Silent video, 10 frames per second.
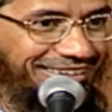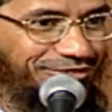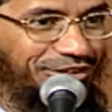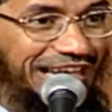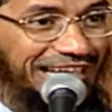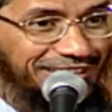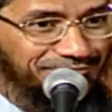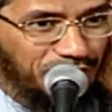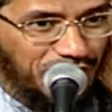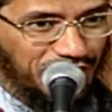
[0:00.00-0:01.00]
So let a
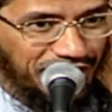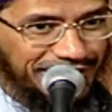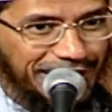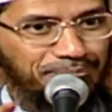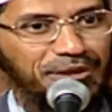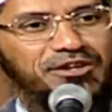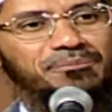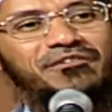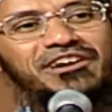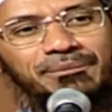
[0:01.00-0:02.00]
small loss take place to
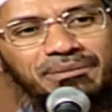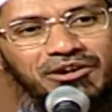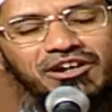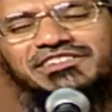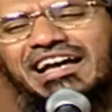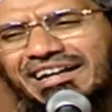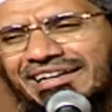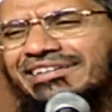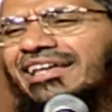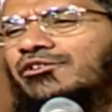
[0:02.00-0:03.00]
prevent a big loss. I
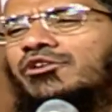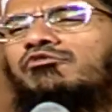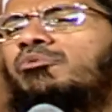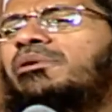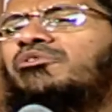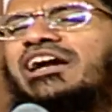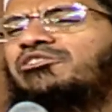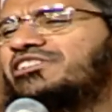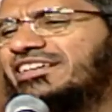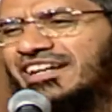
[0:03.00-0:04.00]
agree that no woman would like
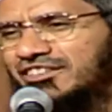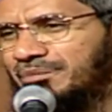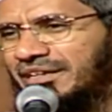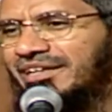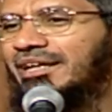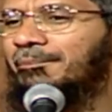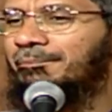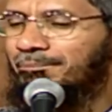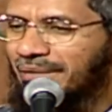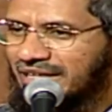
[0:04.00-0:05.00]
to share the husband.
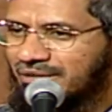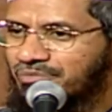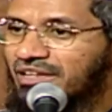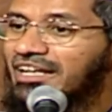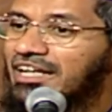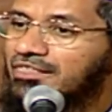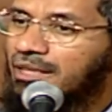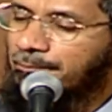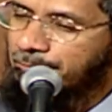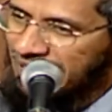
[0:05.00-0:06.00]
But in
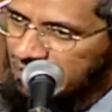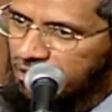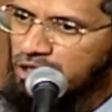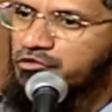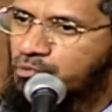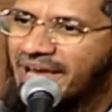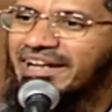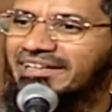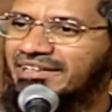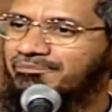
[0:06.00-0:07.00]
the betterment of
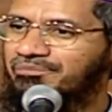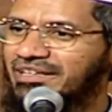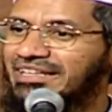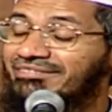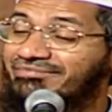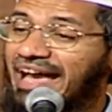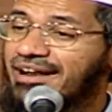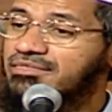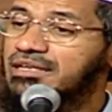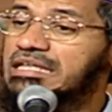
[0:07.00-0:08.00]
humanity,
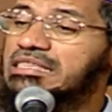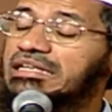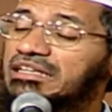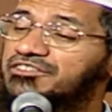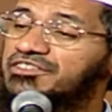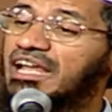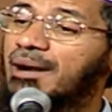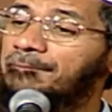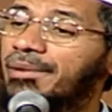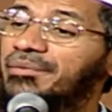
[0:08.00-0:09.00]
that's the reason
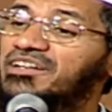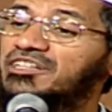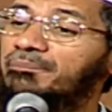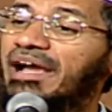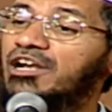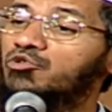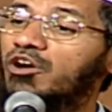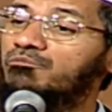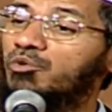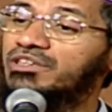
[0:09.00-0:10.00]
Islam permits a man to
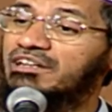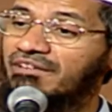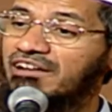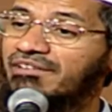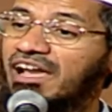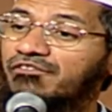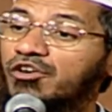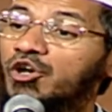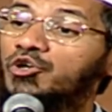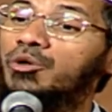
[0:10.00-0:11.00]
have more than one wife,
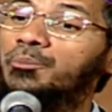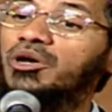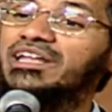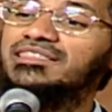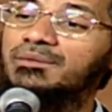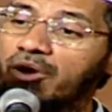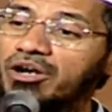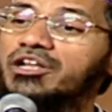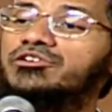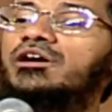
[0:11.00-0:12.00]
to protect the
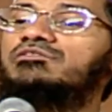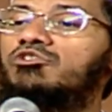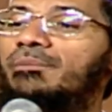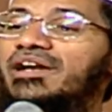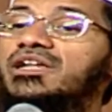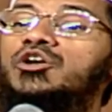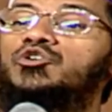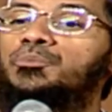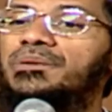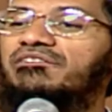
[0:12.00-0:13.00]
modesty of the woman,
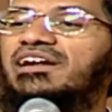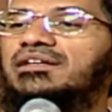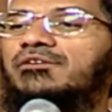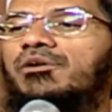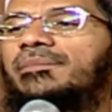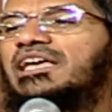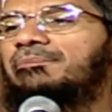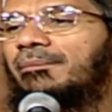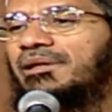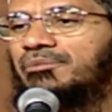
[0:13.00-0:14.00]
to prevent her from making
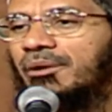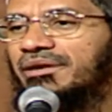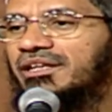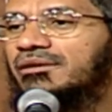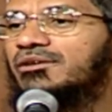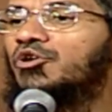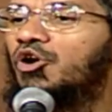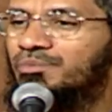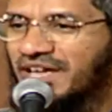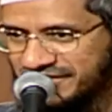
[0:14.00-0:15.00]
public property.
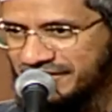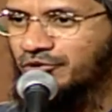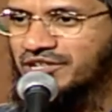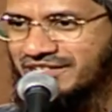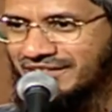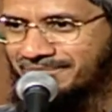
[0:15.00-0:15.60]
Hope that answers the question.